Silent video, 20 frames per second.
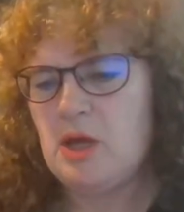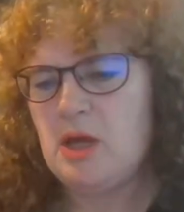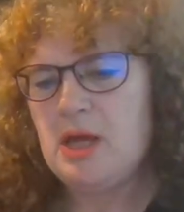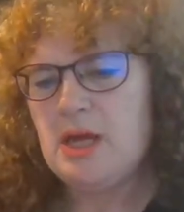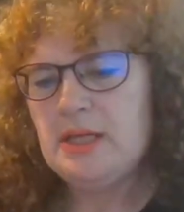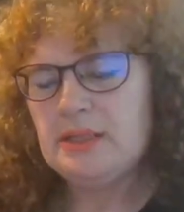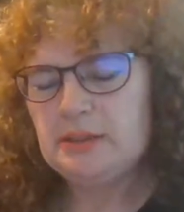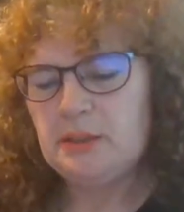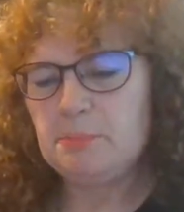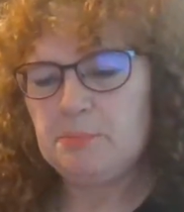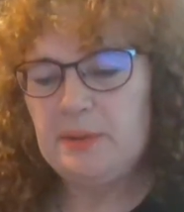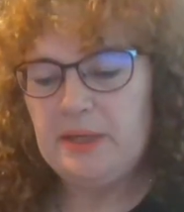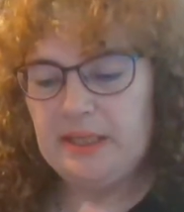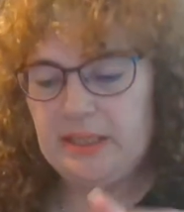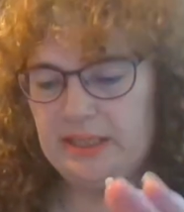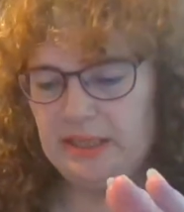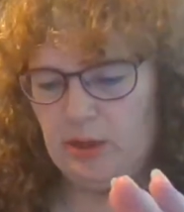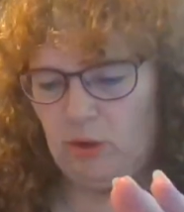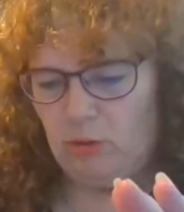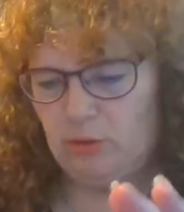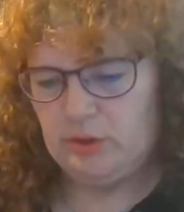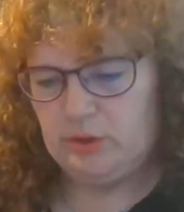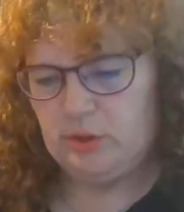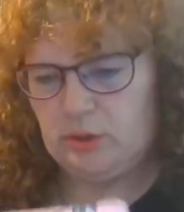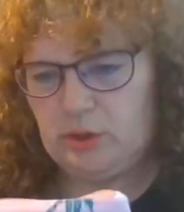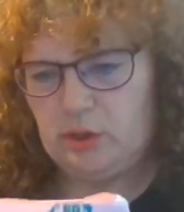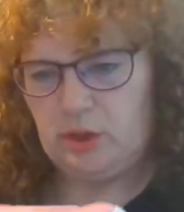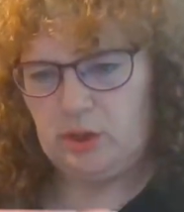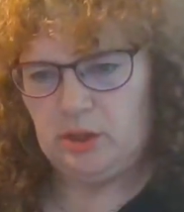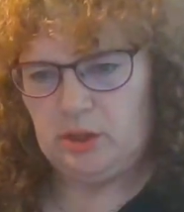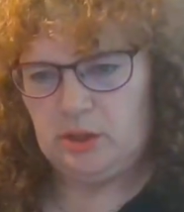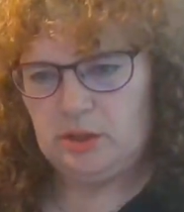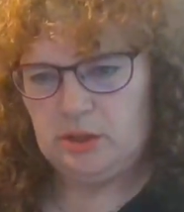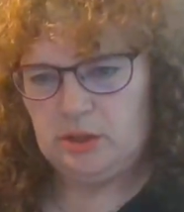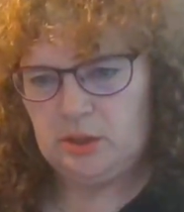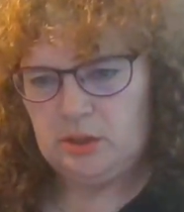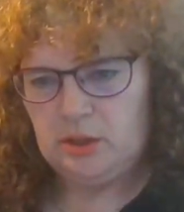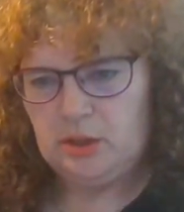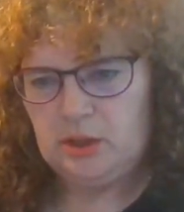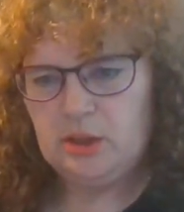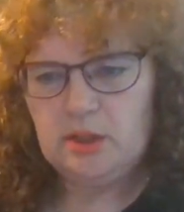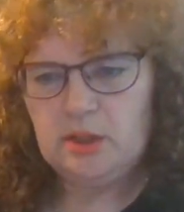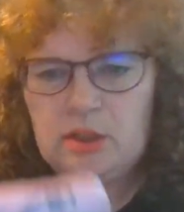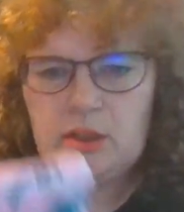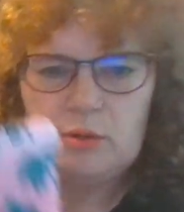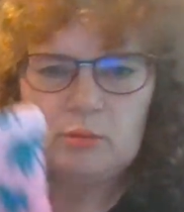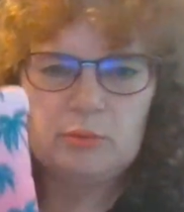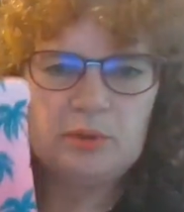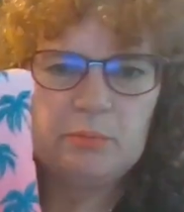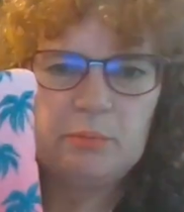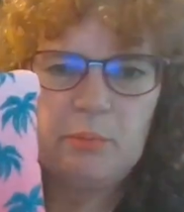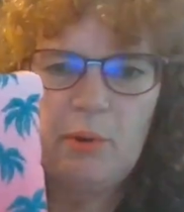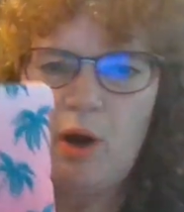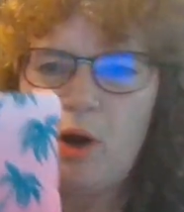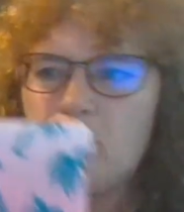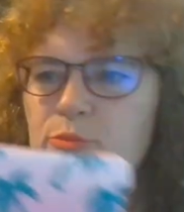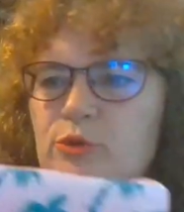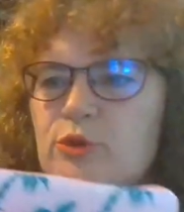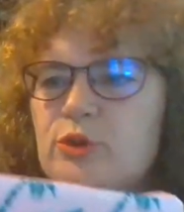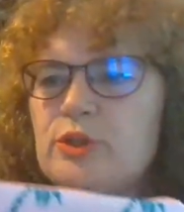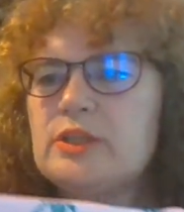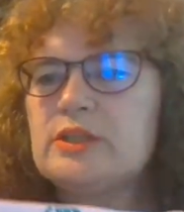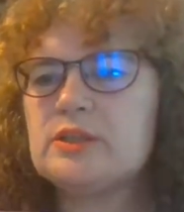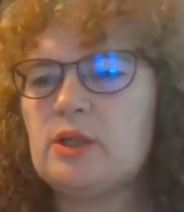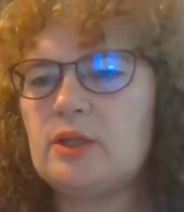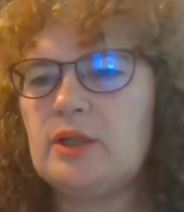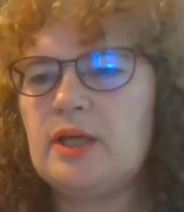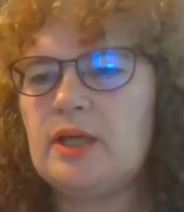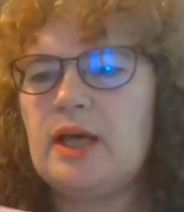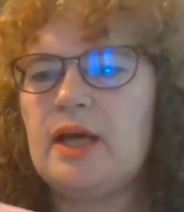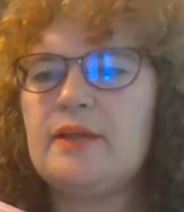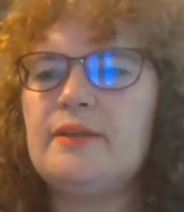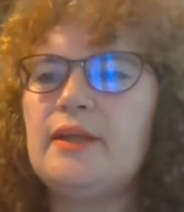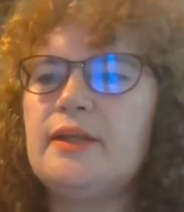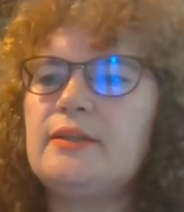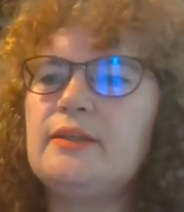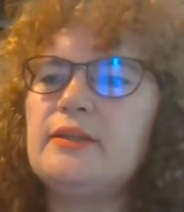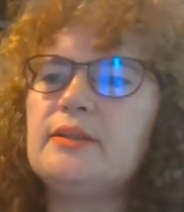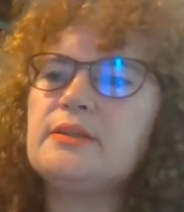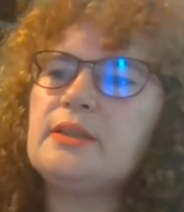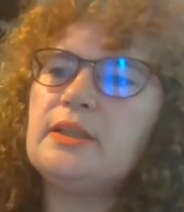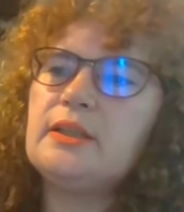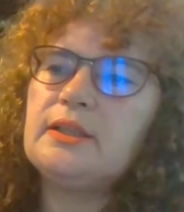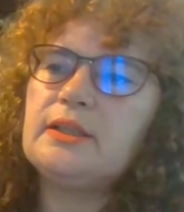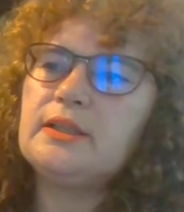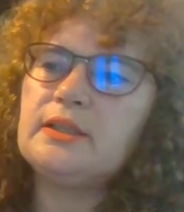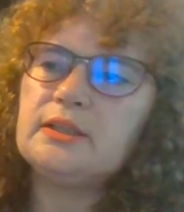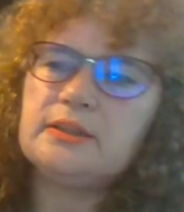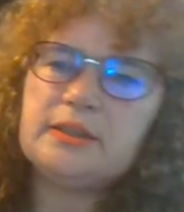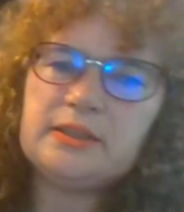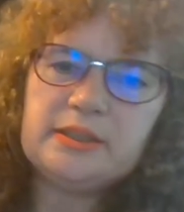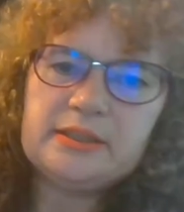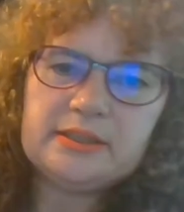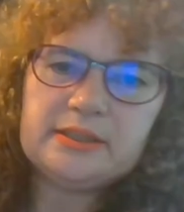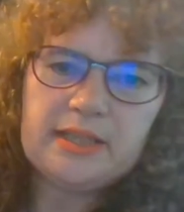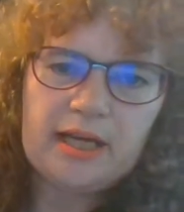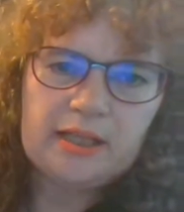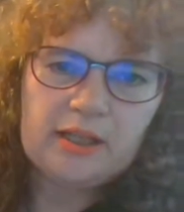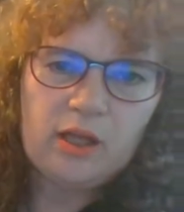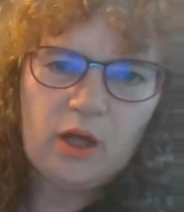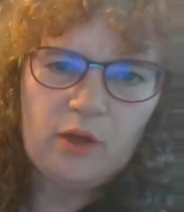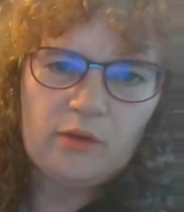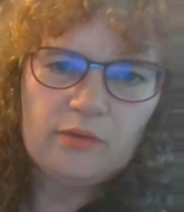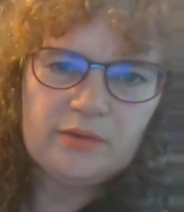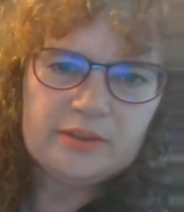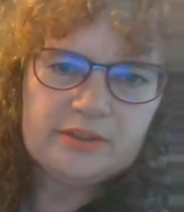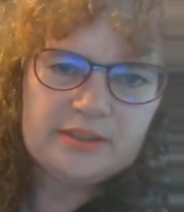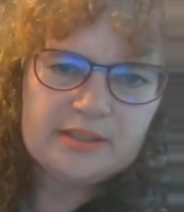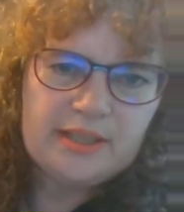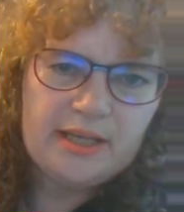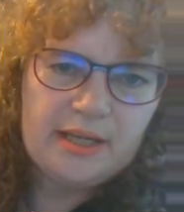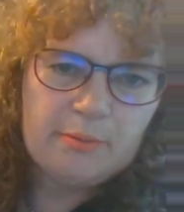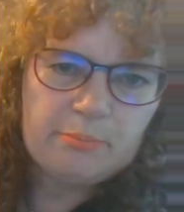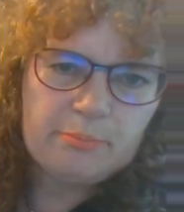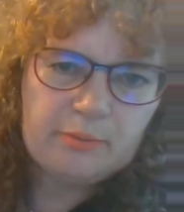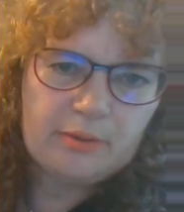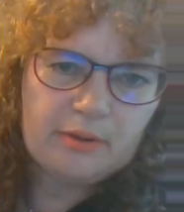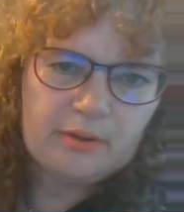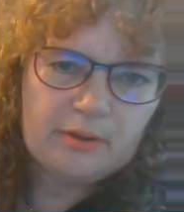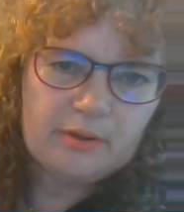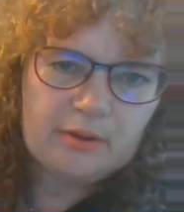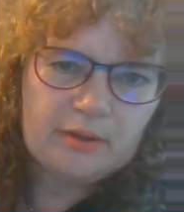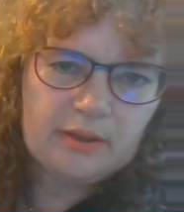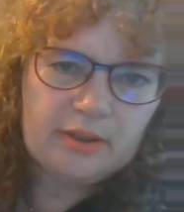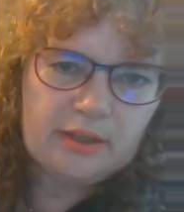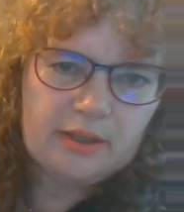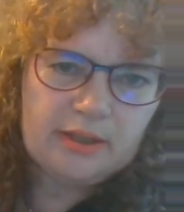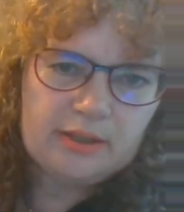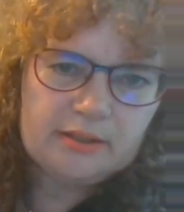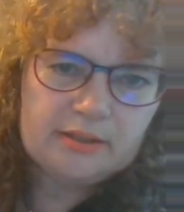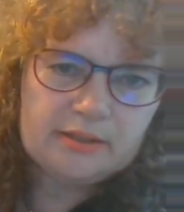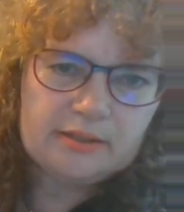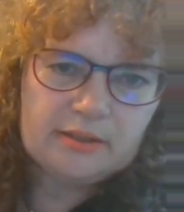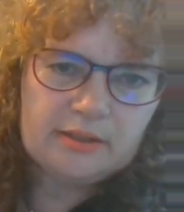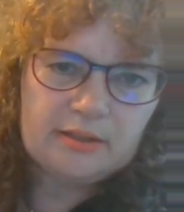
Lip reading: it's a pinky orange colour with palm trees on it. And then there's a little detail on the zip. Like